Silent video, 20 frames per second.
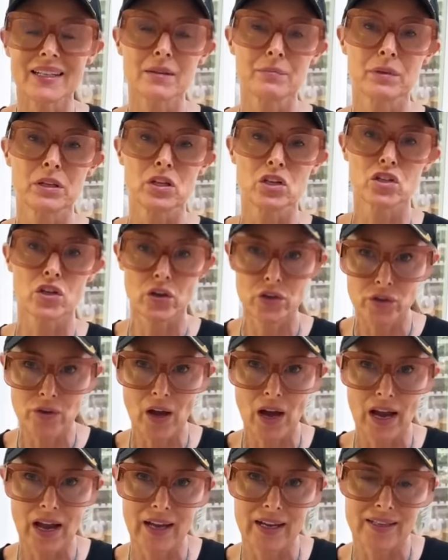I'm going to show you
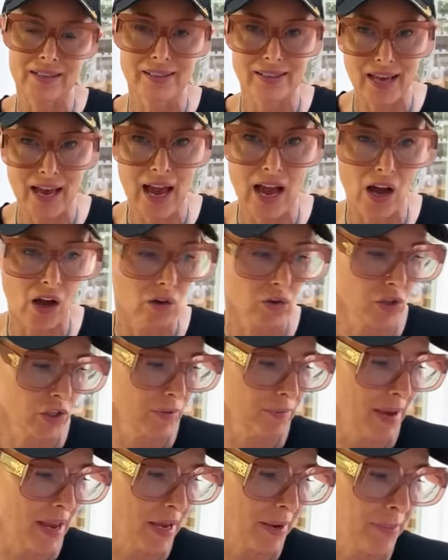guys how to
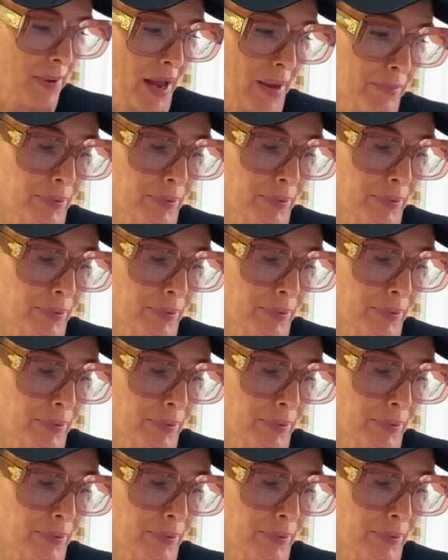make my